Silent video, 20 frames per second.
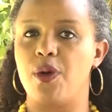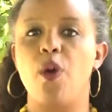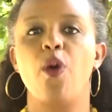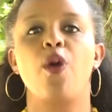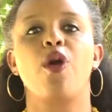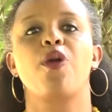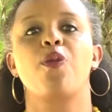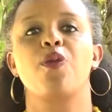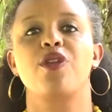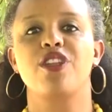
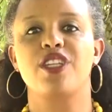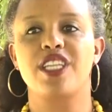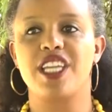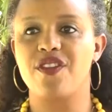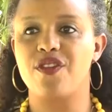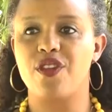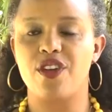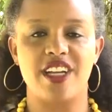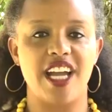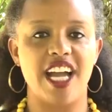Or we're looking
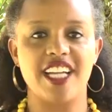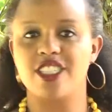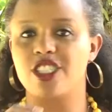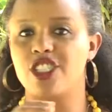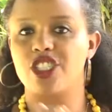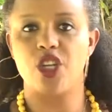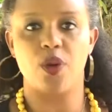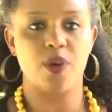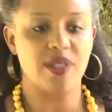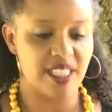for God to
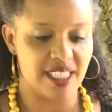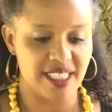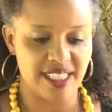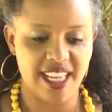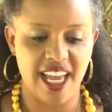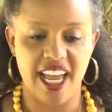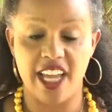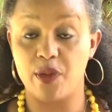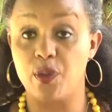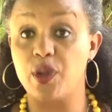show us a
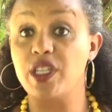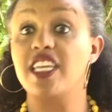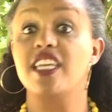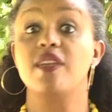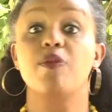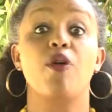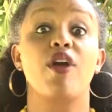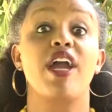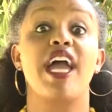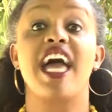sign. We need
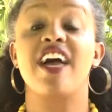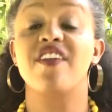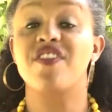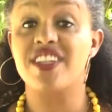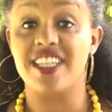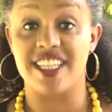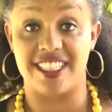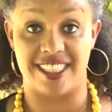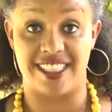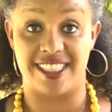more
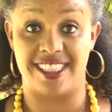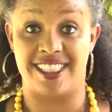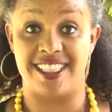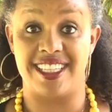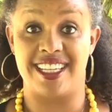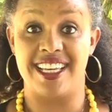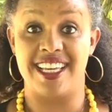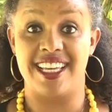evidence.